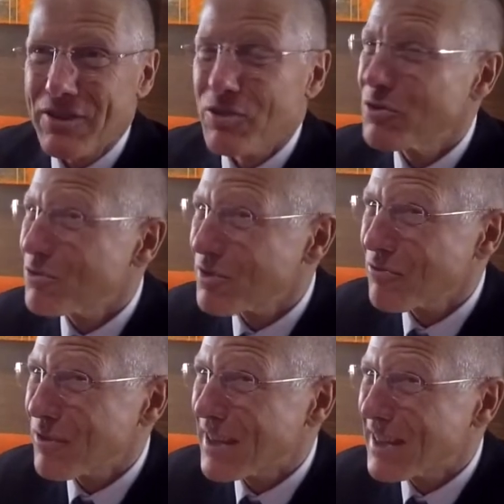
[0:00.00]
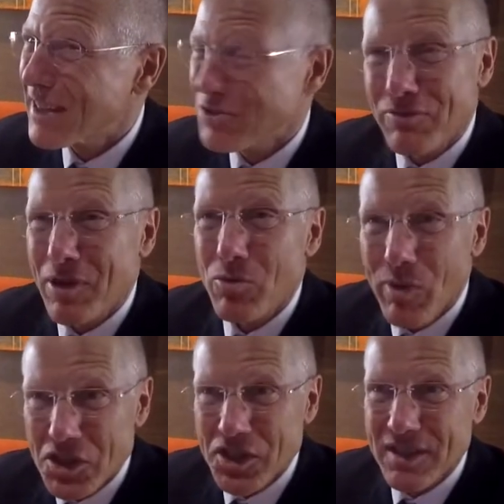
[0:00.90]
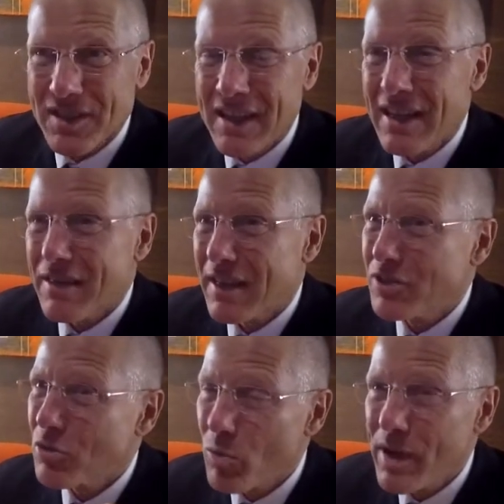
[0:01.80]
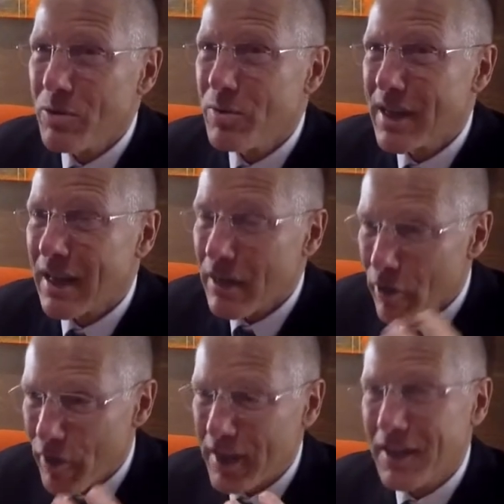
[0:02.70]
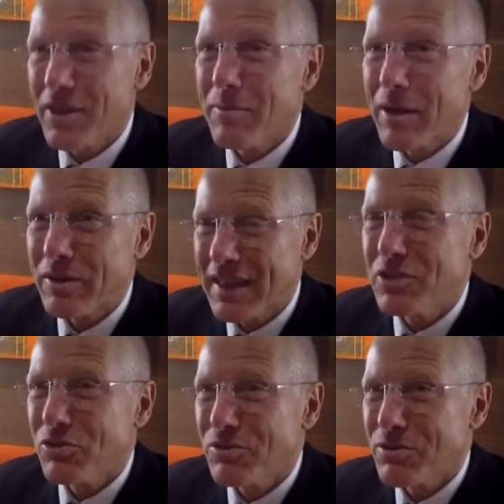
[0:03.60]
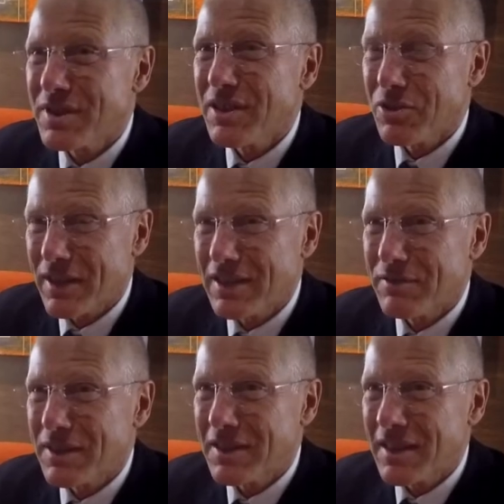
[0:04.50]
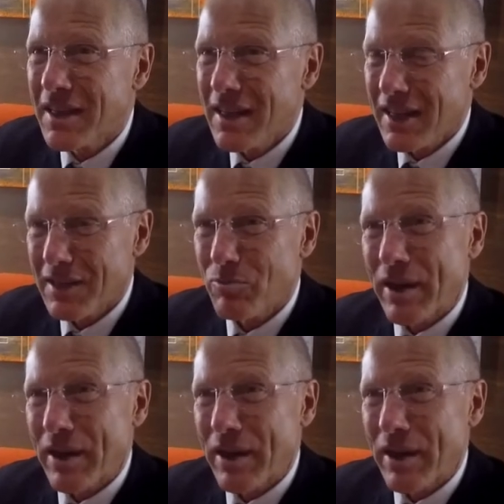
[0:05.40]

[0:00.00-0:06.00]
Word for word: the user-friendliness of our watches. That's the way we are thinking about introducing connectivity in